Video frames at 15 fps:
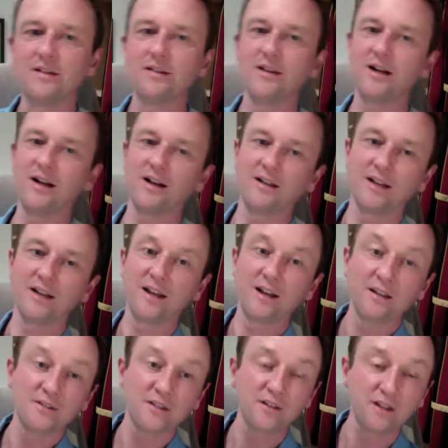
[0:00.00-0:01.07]

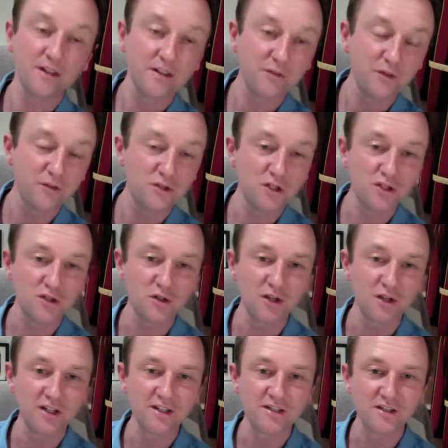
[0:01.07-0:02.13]
And if you've just
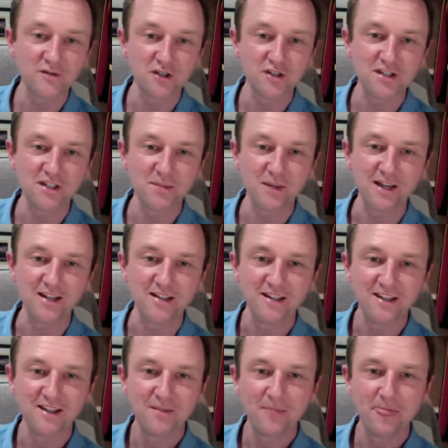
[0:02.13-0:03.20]
joined us, I've just explained
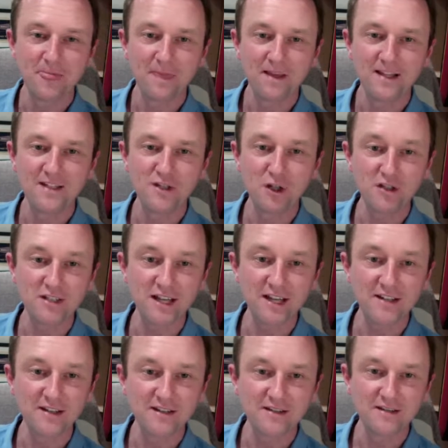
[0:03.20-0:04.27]
he's not
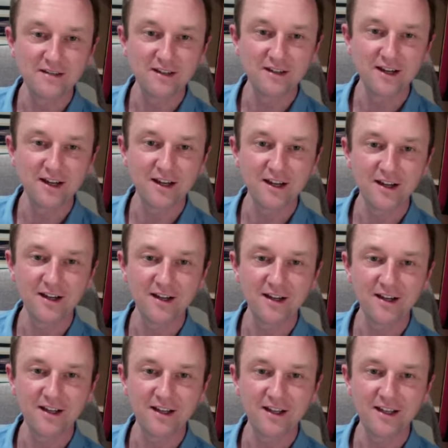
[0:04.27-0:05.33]
dead.
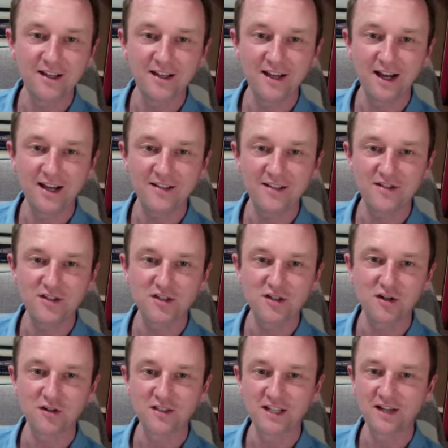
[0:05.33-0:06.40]
He has just
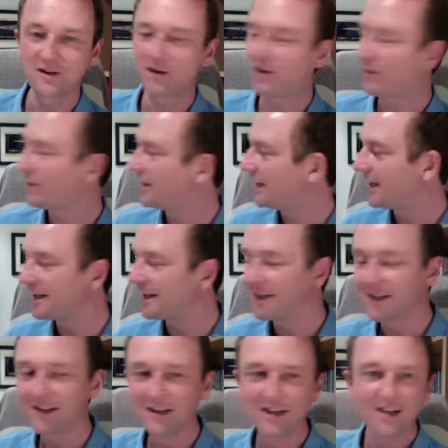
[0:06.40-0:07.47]
conked out on the
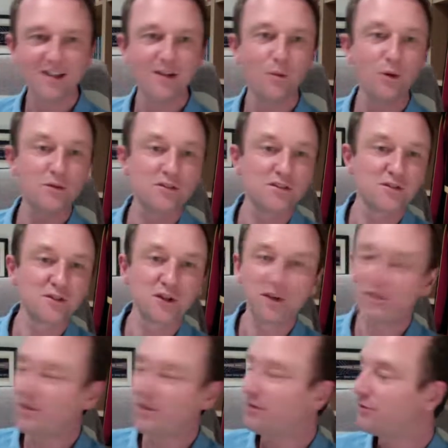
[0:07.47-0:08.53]
landing. Wilson's got
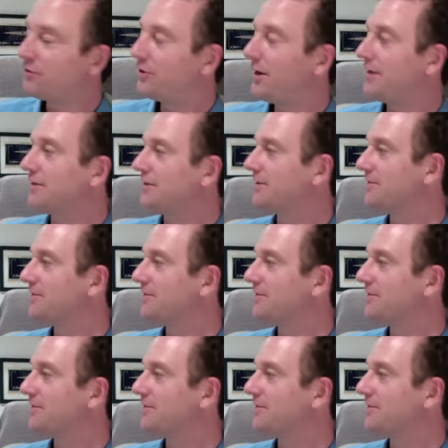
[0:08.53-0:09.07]
a new friend.